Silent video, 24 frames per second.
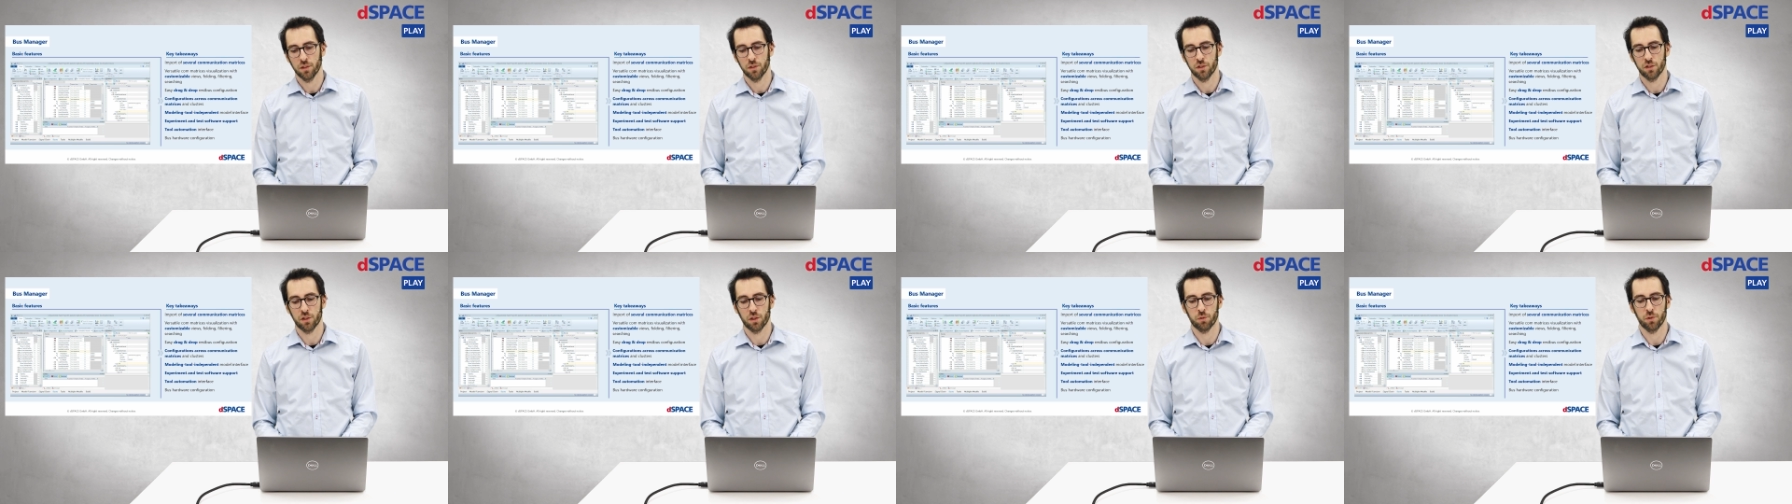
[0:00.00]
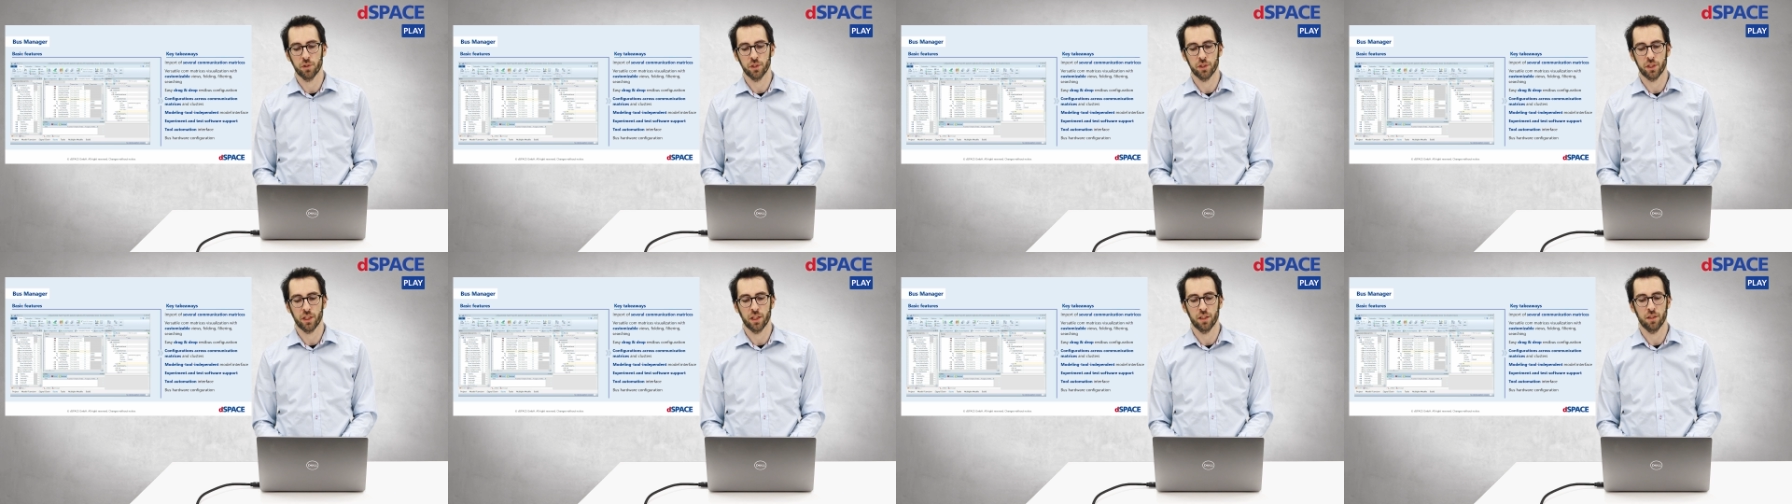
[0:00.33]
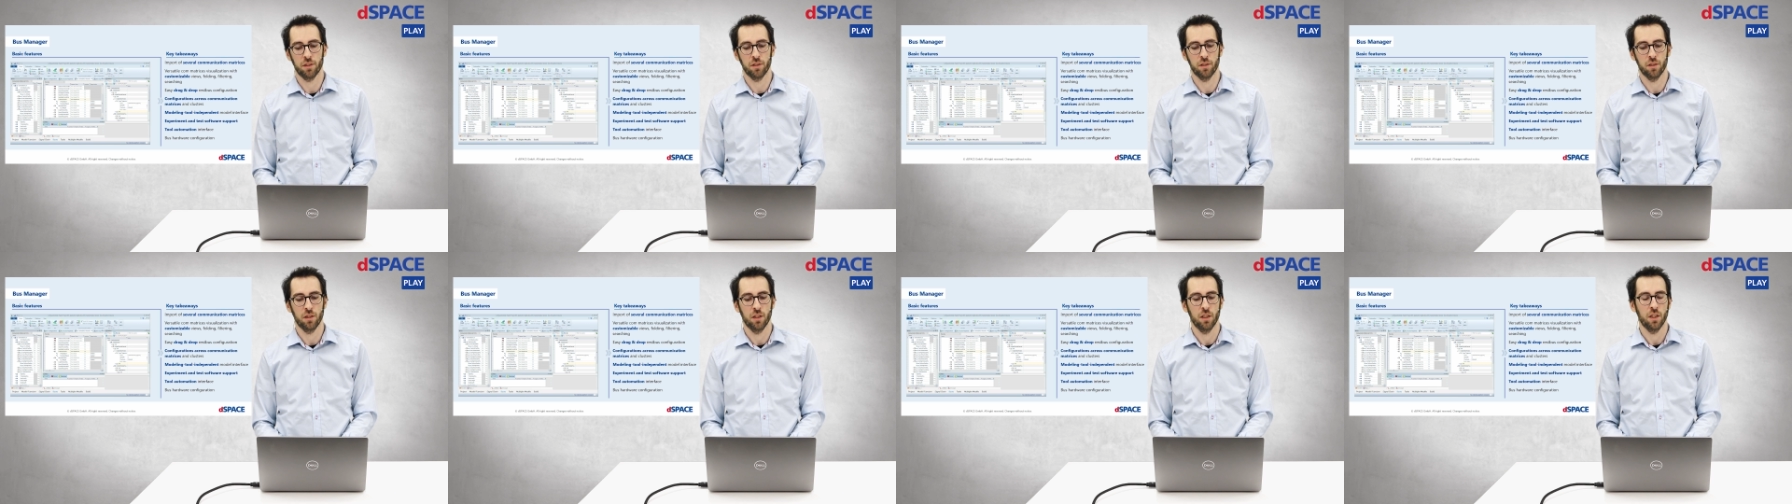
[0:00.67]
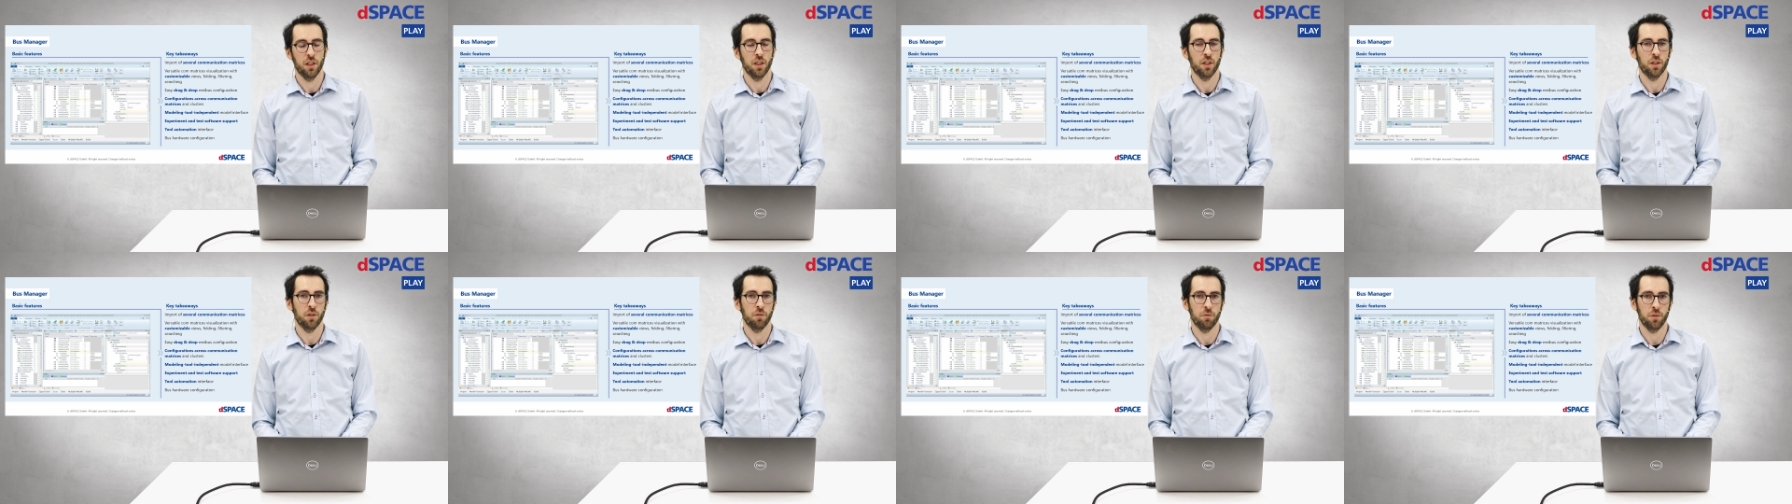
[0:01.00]
so you can
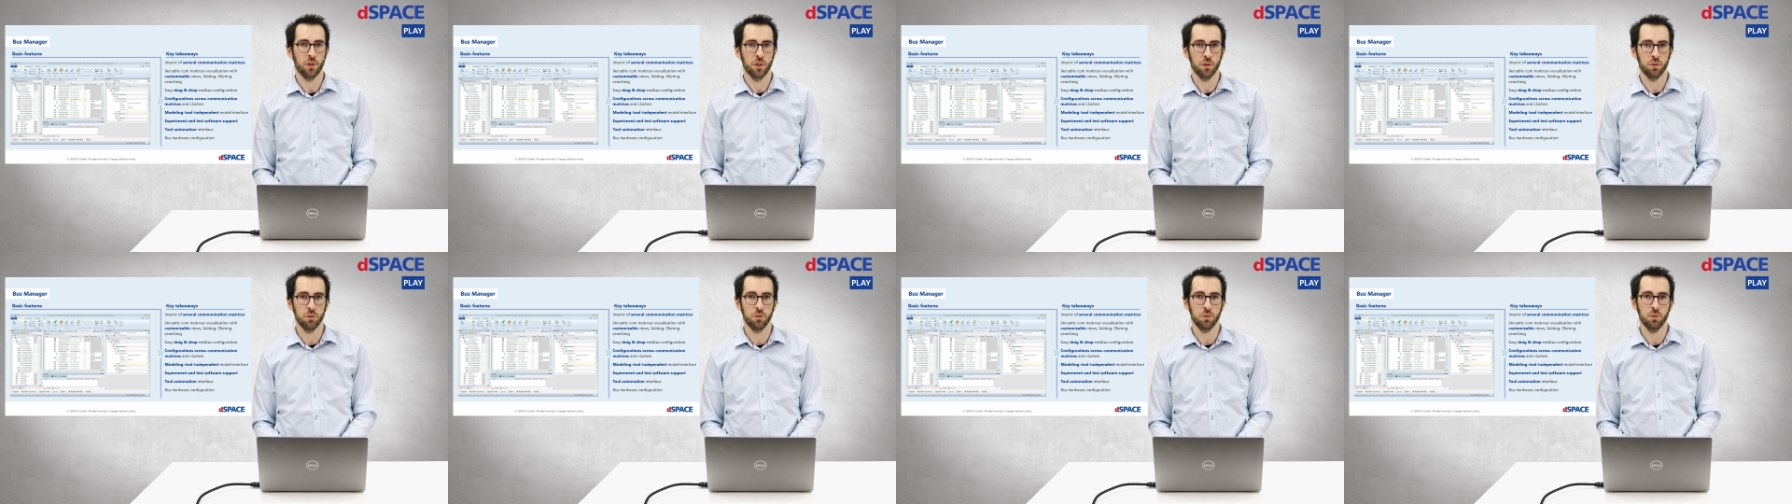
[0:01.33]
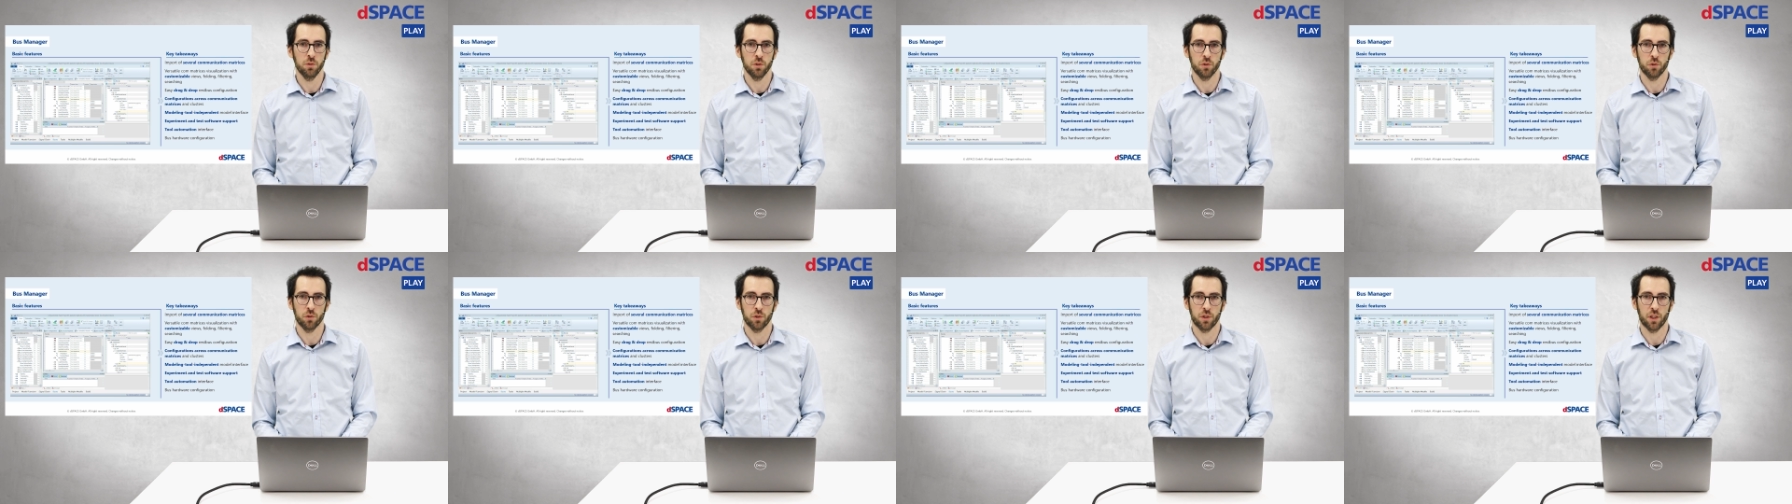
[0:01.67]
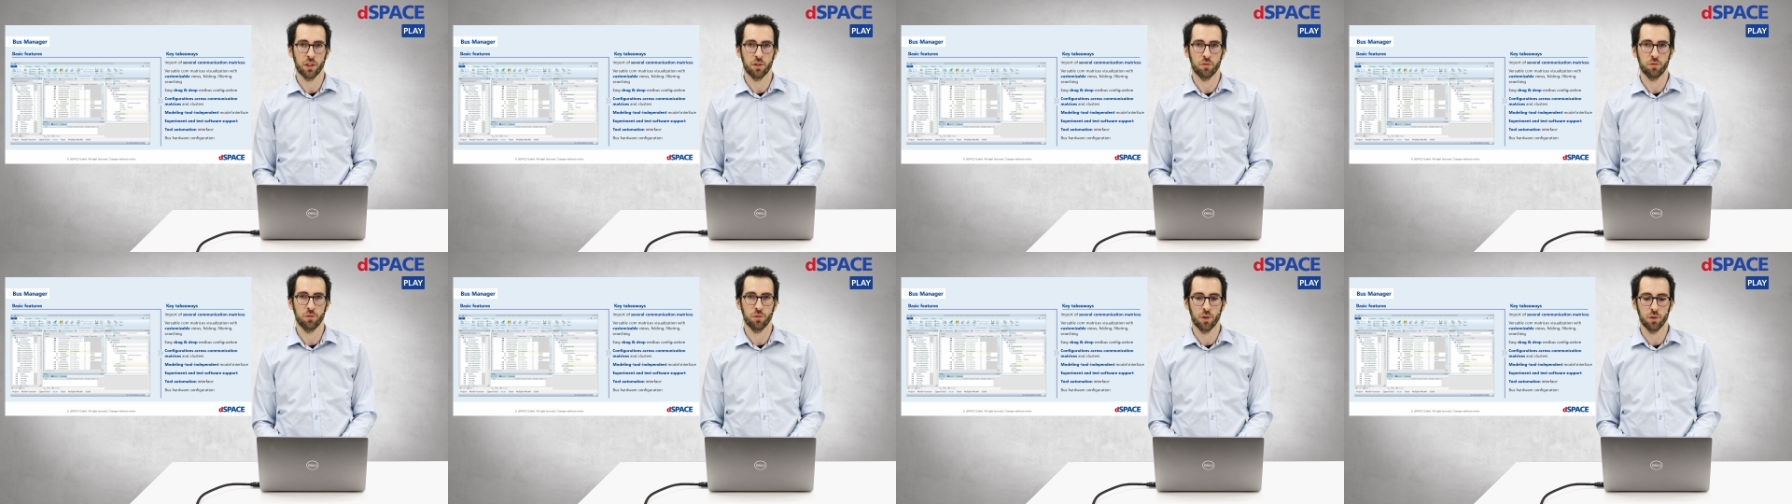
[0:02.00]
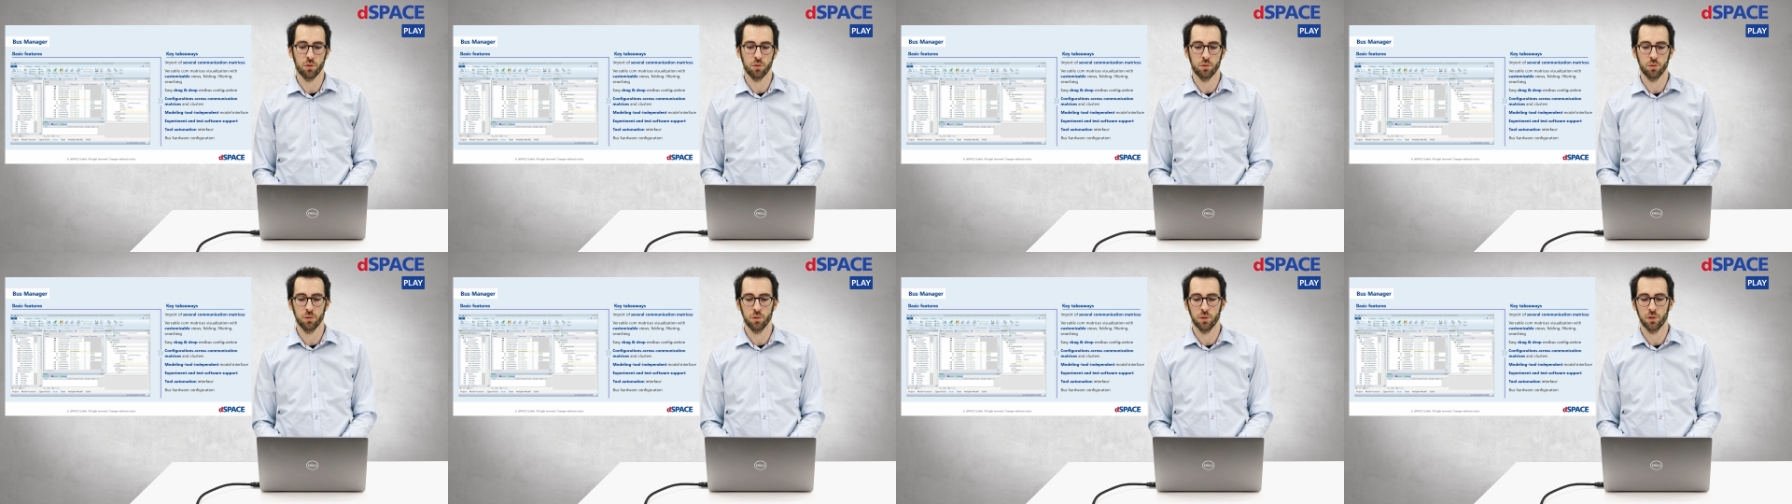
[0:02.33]
view, you can
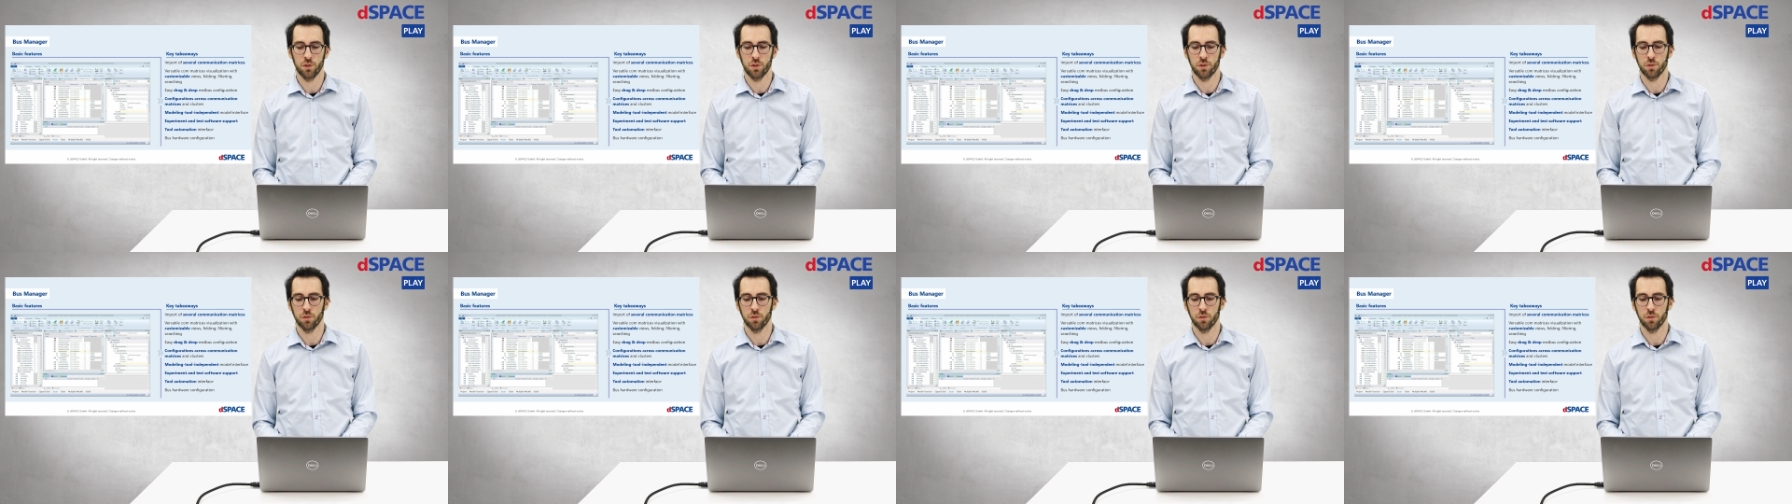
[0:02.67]
fold,